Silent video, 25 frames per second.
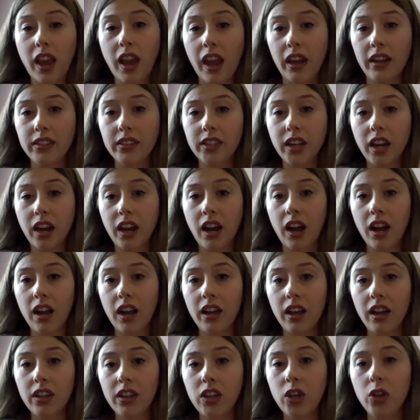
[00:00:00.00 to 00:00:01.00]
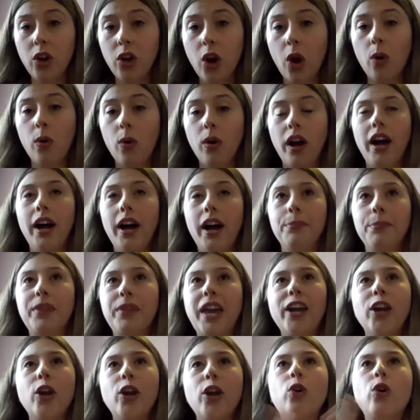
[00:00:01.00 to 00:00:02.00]
and,
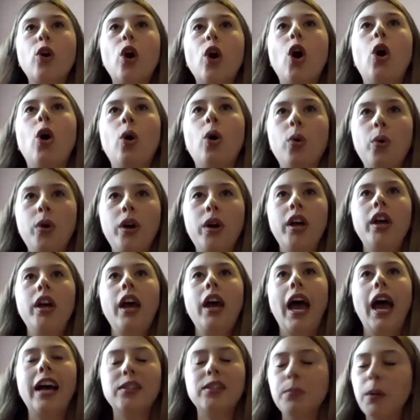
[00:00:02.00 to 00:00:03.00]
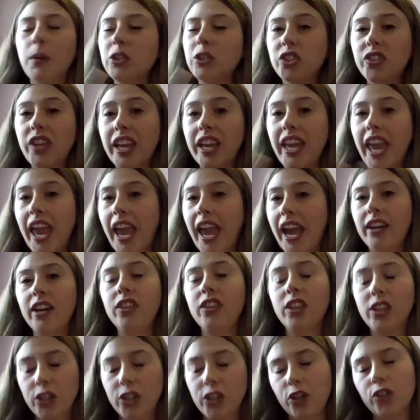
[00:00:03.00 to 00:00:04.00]
kind of grow as much as I can
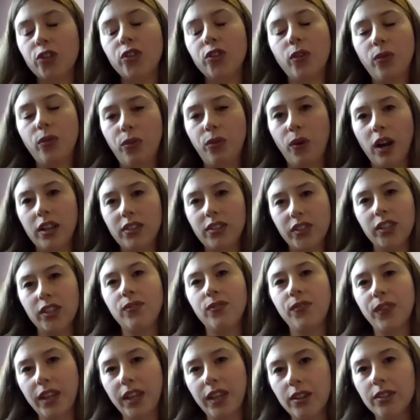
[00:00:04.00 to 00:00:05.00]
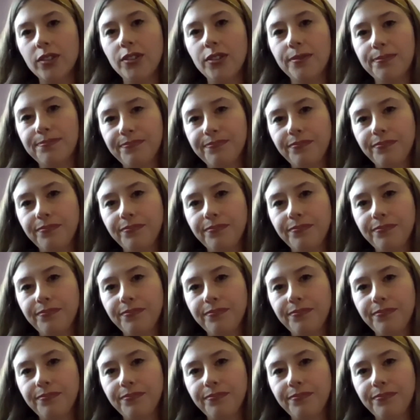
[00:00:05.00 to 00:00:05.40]
in the digital forensics field.